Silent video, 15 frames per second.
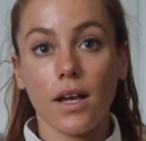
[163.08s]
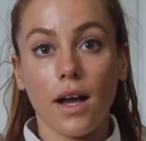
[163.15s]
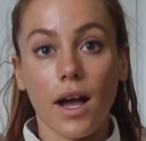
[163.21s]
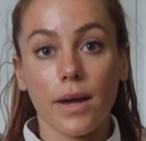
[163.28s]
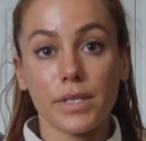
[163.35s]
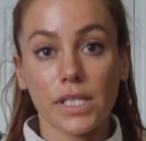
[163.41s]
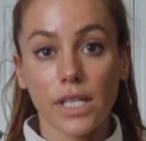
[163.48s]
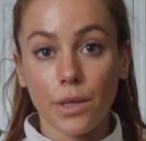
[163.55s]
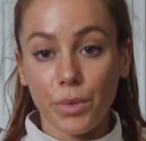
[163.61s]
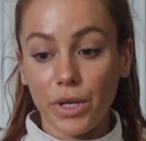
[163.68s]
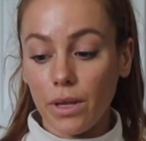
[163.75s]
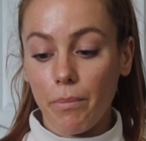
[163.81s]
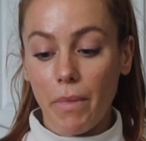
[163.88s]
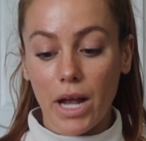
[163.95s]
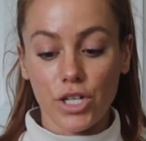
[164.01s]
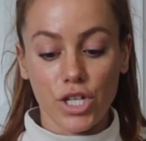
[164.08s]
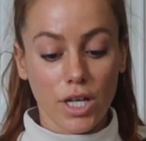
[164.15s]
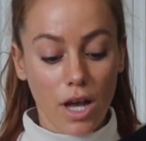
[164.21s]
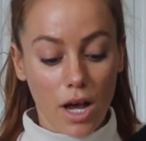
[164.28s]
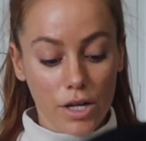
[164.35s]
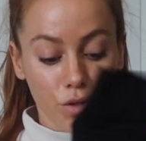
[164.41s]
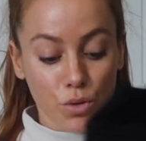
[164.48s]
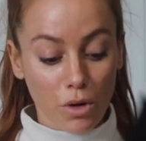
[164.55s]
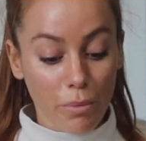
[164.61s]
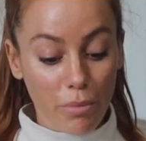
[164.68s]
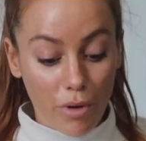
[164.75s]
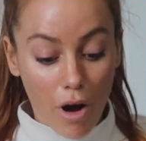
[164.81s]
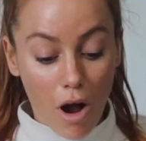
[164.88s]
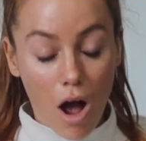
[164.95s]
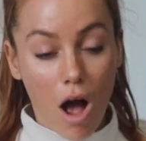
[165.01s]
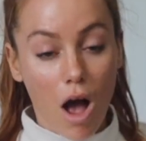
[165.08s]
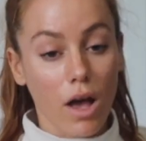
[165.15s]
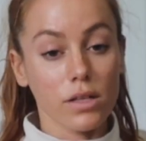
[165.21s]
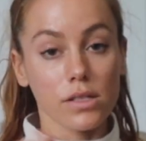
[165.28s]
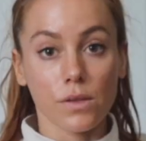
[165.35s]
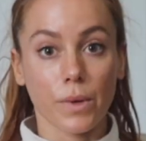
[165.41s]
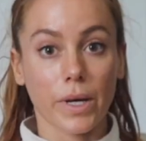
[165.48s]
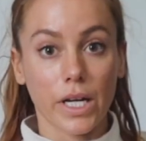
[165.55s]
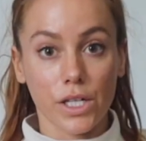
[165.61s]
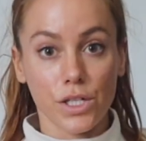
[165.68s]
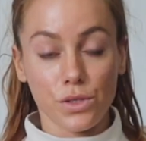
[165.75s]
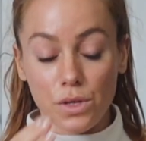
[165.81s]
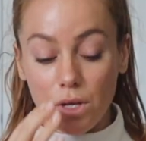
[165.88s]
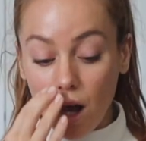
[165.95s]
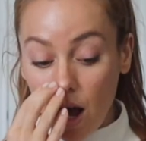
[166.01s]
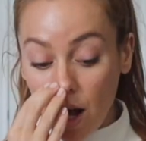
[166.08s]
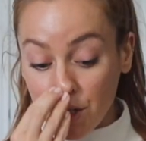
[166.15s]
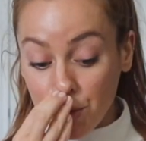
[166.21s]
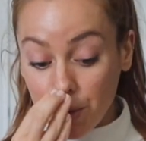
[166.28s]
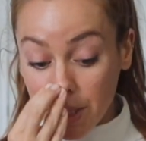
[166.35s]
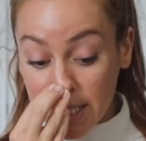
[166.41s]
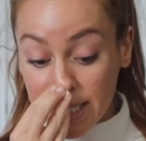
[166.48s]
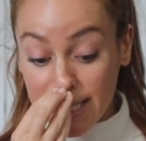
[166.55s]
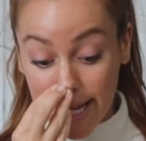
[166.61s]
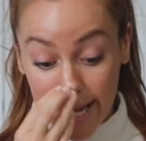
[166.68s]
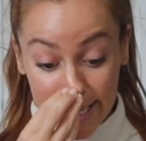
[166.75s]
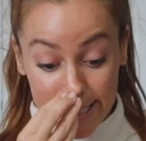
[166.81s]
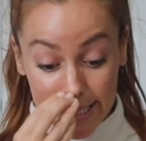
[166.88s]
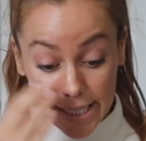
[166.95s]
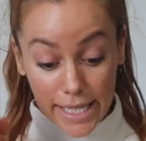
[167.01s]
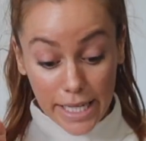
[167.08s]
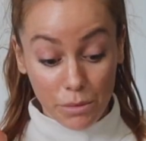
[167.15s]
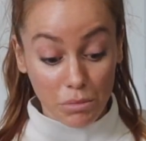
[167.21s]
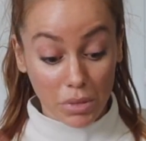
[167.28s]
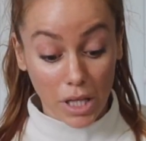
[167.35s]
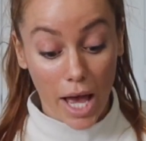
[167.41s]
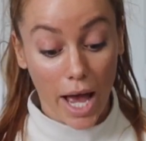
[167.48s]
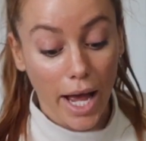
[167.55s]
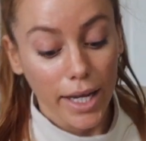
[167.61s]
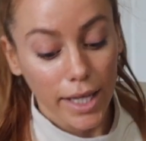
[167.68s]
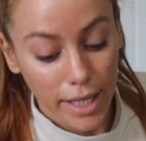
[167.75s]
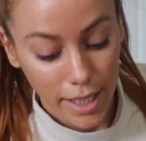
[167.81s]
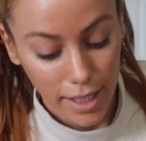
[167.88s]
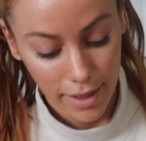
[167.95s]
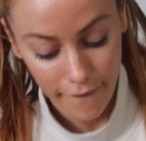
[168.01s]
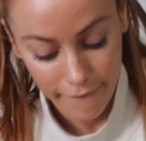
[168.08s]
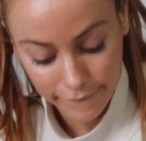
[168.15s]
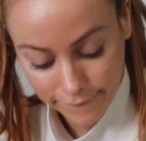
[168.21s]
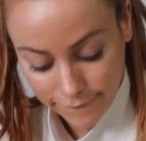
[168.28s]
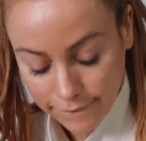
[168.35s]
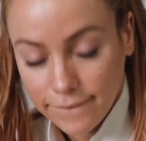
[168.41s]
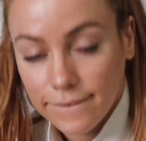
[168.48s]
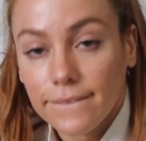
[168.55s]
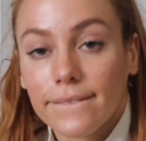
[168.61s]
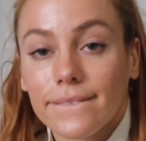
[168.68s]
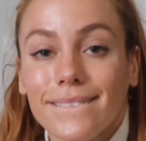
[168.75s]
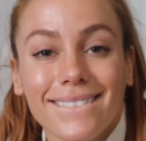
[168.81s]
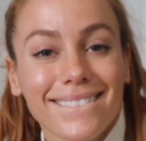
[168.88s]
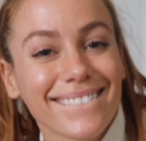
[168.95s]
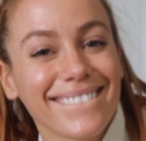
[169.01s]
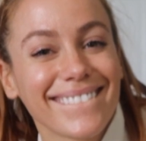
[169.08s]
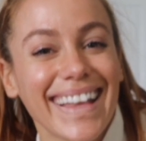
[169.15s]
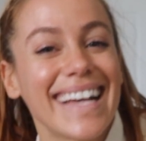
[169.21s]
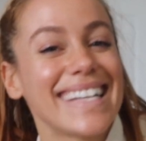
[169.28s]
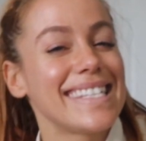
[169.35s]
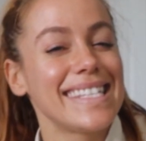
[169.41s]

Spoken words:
I'm just gonna bring the matching contour bra. So we're gonna do the contour set in black, a